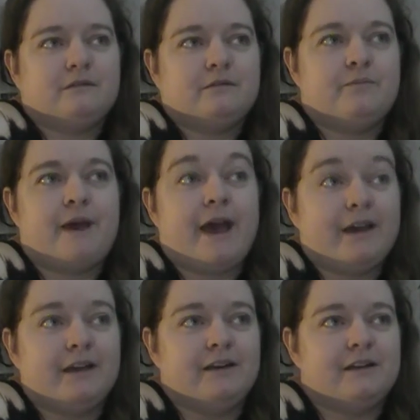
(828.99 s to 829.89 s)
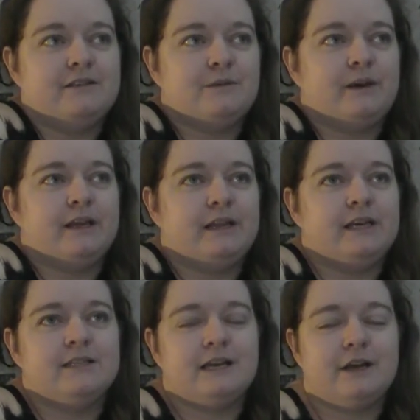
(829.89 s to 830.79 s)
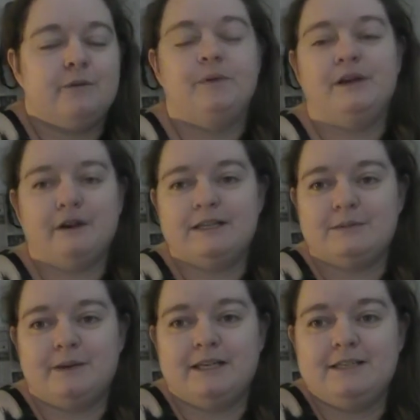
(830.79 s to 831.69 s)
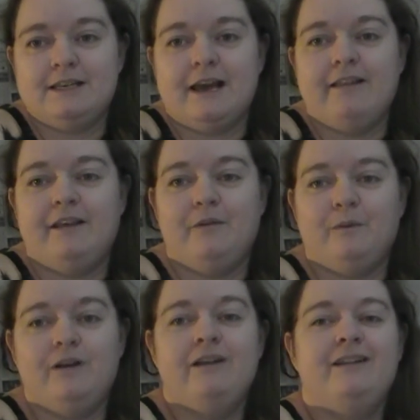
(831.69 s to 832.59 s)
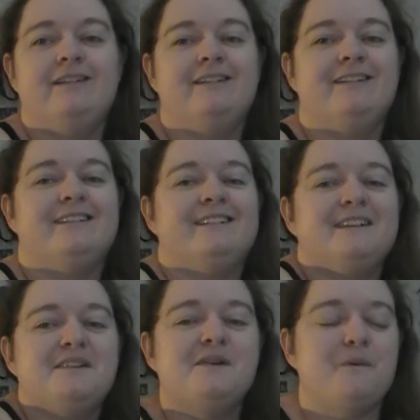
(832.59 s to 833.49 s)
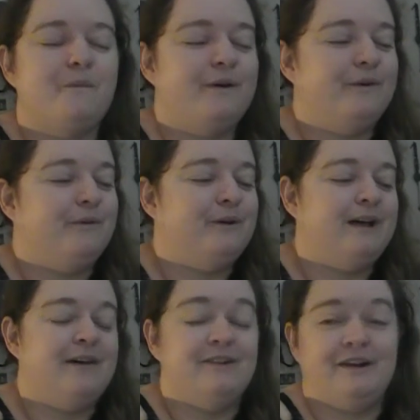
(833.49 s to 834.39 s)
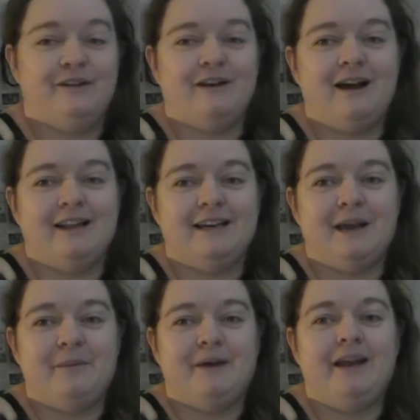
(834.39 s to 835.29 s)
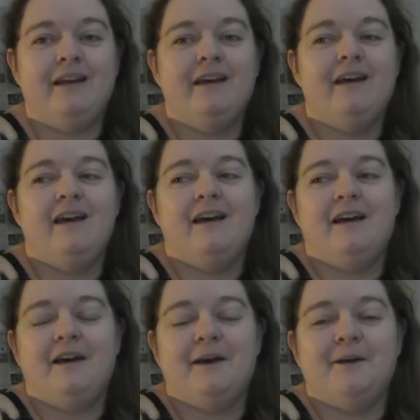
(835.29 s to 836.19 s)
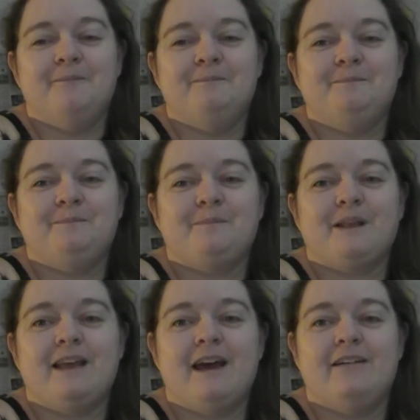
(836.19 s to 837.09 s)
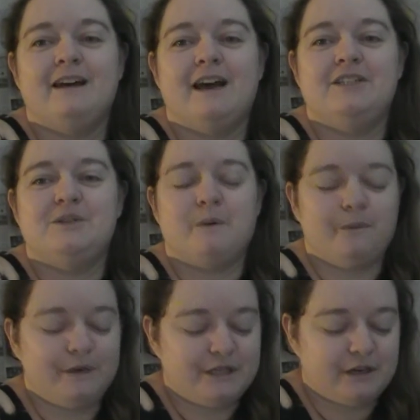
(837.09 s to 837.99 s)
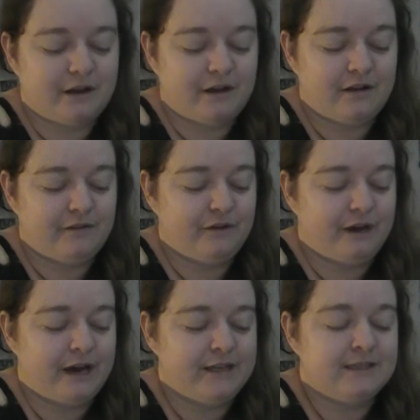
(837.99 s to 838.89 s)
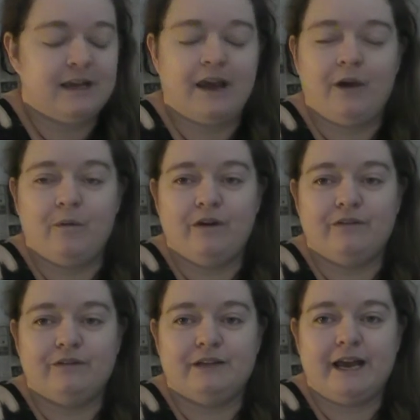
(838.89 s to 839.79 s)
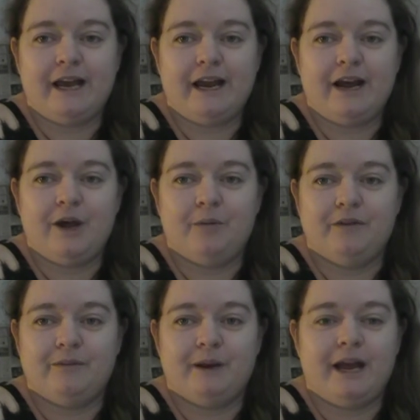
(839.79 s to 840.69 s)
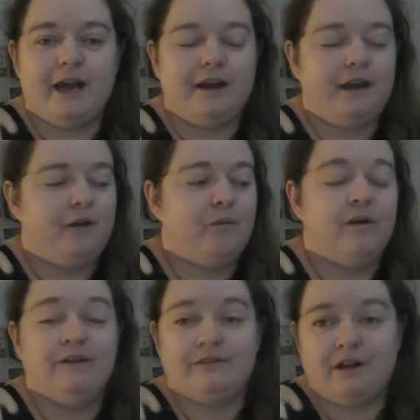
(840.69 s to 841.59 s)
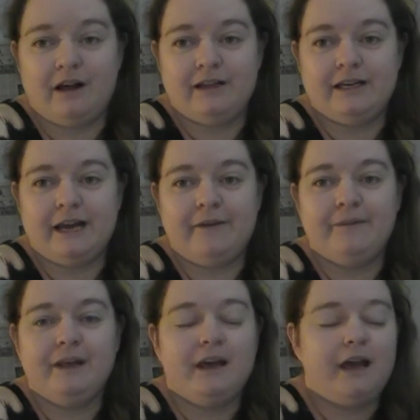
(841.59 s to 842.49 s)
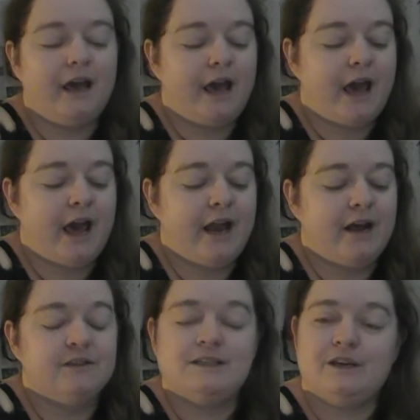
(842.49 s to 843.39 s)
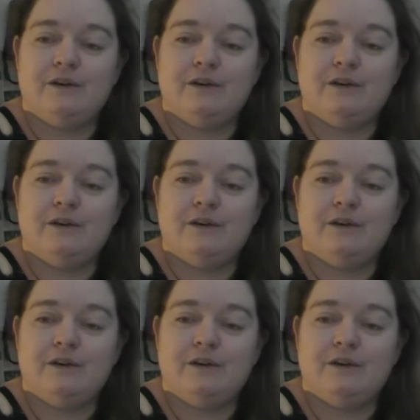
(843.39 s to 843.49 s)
back into the swing of things, it'll be Christmas, and then we'll have another holiday. But yeah, I just want to wish all of you guys a wonderful day, and I hope everybody had a wonderful holiday, and I'll see you